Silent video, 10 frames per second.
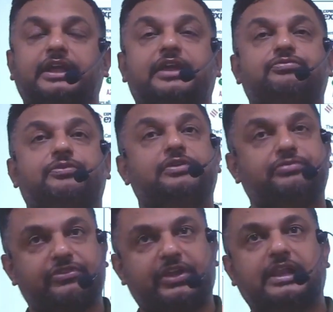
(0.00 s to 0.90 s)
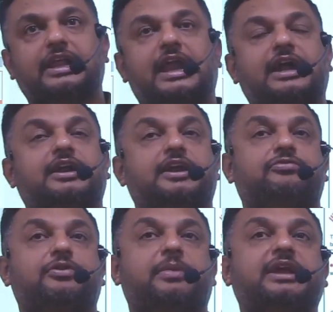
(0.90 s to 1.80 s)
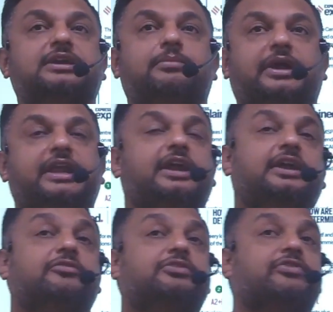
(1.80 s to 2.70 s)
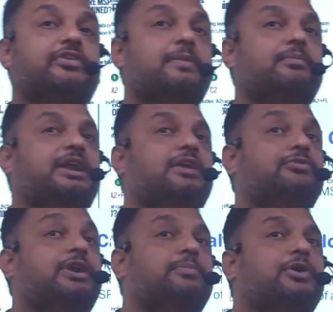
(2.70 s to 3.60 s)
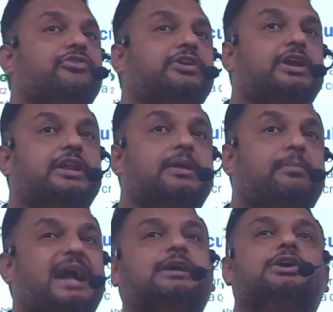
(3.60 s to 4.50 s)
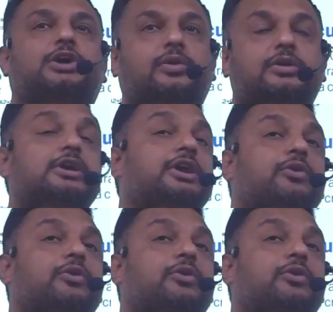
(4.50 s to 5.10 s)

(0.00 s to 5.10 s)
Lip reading: if he sell the land and if he make the money, and if the same money if he deposited in the bank account,